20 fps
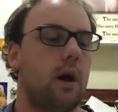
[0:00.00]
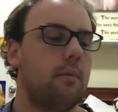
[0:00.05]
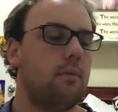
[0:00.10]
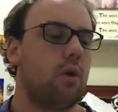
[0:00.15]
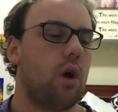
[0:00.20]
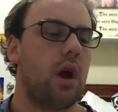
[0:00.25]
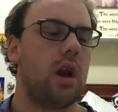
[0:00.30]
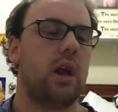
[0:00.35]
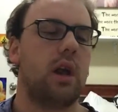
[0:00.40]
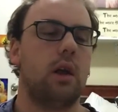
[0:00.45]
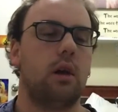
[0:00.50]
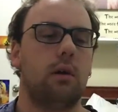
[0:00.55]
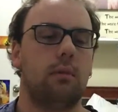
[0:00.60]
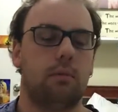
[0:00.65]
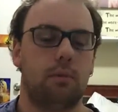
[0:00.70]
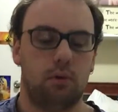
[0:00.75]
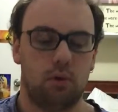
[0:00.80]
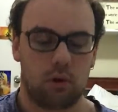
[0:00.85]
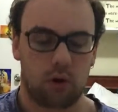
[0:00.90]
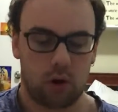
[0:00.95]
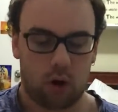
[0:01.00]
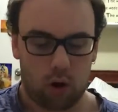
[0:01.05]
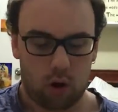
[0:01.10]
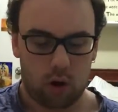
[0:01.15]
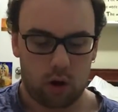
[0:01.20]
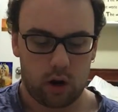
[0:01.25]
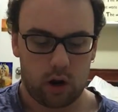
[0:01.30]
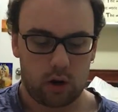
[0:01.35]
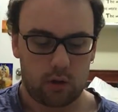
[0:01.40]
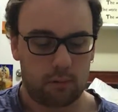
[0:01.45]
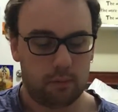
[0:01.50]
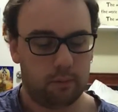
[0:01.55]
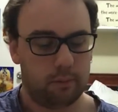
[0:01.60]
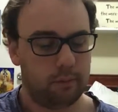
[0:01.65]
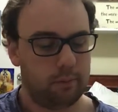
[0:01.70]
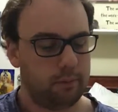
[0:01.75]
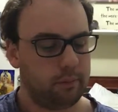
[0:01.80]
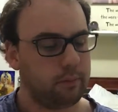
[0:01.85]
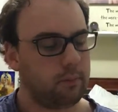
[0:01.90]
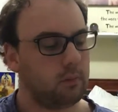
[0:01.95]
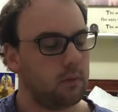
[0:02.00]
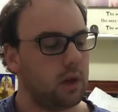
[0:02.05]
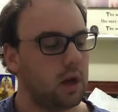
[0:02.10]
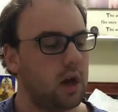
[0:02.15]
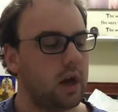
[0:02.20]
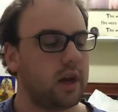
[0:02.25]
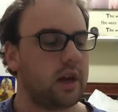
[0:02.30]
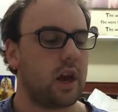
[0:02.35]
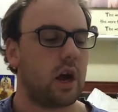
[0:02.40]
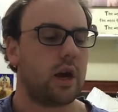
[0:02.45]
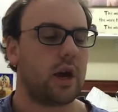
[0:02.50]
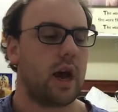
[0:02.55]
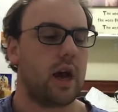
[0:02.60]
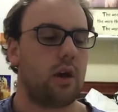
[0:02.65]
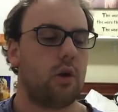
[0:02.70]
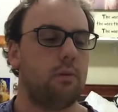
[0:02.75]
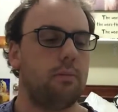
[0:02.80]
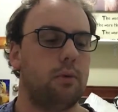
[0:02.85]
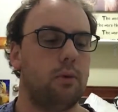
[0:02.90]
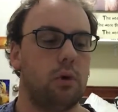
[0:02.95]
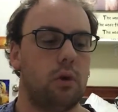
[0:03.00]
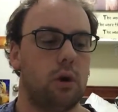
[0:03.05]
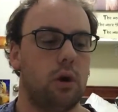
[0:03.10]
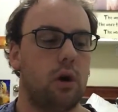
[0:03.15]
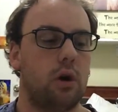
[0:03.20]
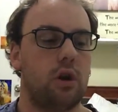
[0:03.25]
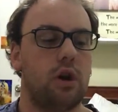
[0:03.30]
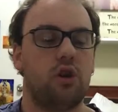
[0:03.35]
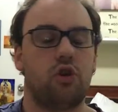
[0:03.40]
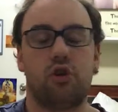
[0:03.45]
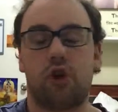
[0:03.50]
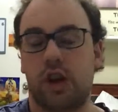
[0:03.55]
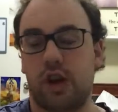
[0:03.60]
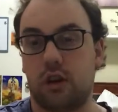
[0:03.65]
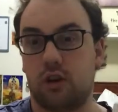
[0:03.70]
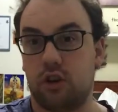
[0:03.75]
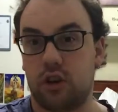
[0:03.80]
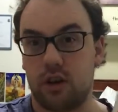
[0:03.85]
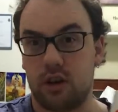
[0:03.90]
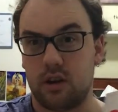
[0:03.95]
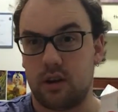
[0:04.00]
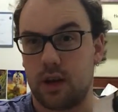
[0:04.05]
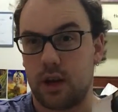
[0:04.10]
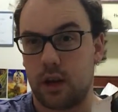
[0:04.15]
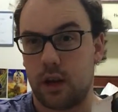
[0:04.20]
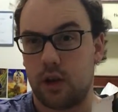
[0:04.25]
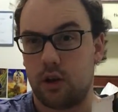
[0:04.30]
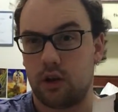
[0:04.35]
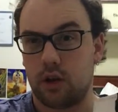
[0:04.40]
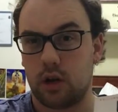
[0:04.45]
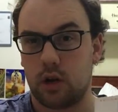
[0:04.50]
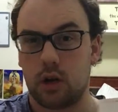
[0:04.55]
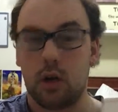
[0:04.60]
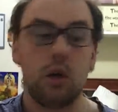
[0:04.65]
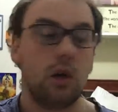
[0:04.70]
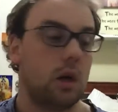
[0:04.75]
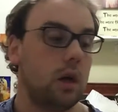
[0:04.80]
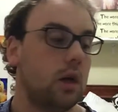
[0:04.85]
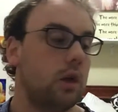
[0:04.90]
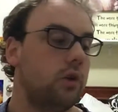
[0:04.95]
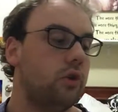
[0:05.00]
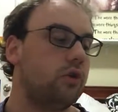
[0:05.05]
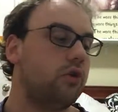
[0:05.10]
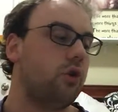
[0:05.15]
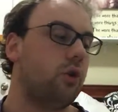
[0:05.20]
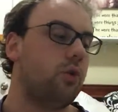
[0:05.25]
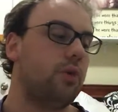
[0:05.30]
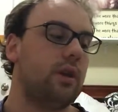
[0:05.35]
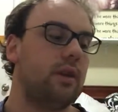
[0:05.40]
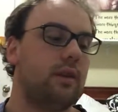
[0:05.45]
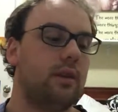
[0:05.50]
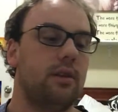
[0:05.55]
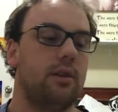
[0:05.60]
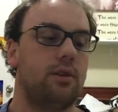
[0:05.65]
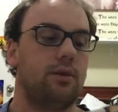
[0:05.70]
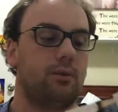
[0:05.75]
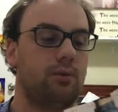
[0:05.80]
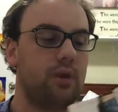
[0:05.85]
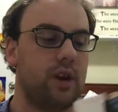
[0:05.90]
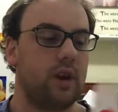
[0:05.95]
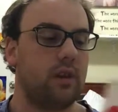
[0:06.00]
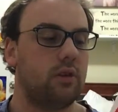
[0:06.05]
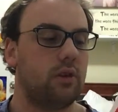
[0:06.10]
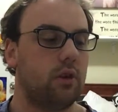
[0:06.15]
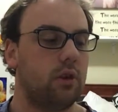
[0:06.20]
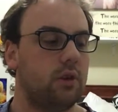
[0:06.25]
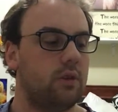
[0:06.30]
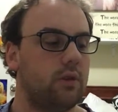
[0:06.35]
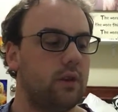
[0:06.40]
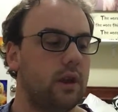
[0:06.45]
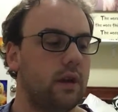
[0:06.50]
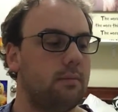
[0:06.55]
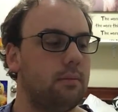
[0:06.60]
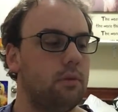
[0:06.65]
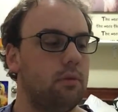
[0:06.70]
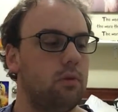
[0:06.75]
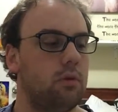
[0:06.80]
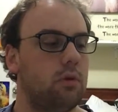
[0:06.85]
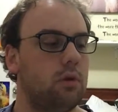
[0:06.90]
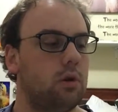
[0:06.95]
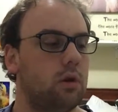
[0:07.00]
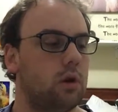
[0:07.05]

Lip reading: I'm writing a book on a young adult book on a transgender teenager, so this is research for that book,